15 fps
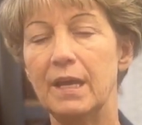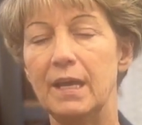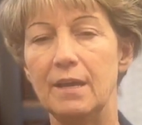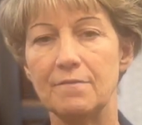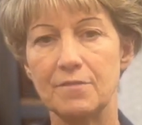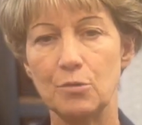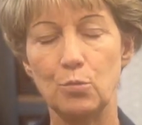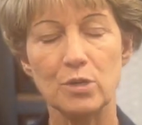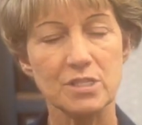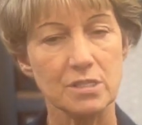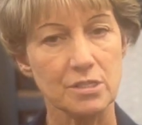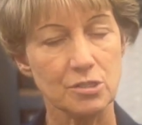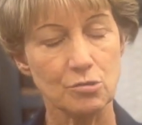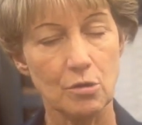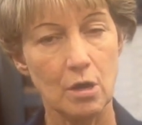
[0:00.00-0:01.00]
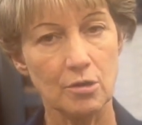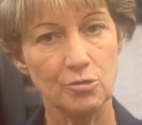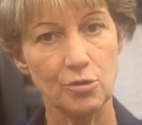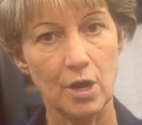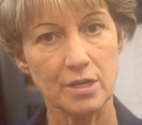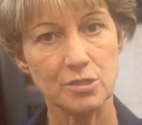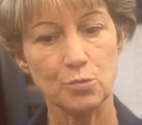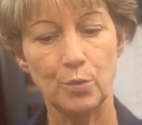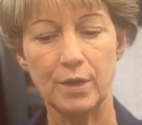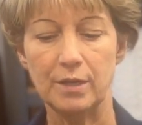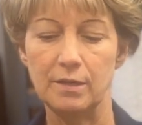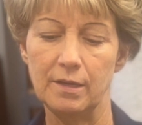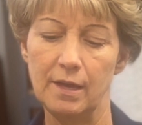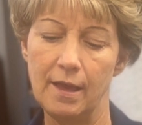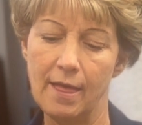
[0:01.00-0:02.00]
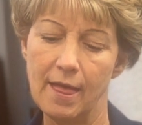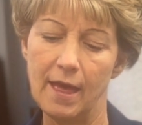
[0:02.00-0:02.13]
if there was a strong crosswind